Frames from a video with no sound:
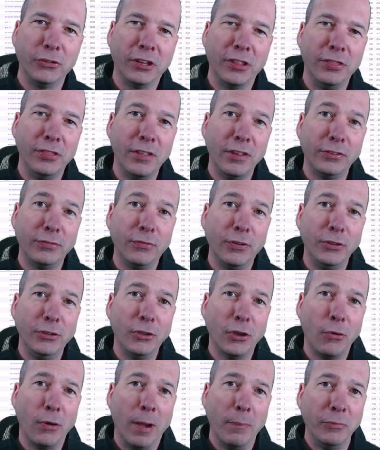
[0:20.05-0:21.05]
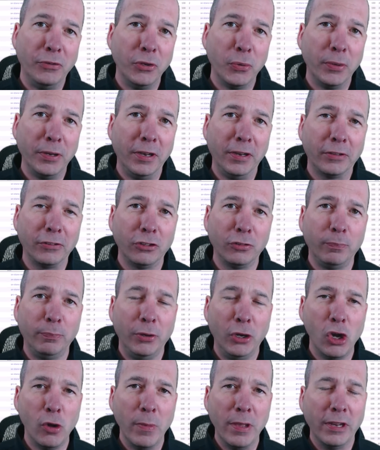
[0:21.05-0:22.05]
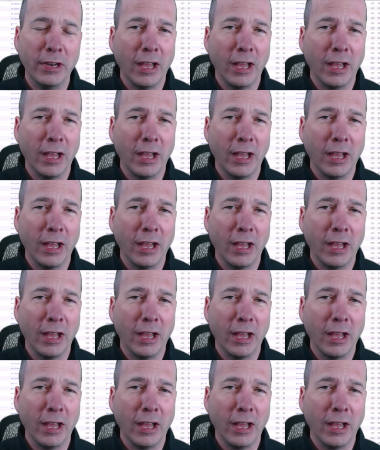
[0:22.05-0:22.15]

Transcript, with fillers: In this video, I'm doing an experiment.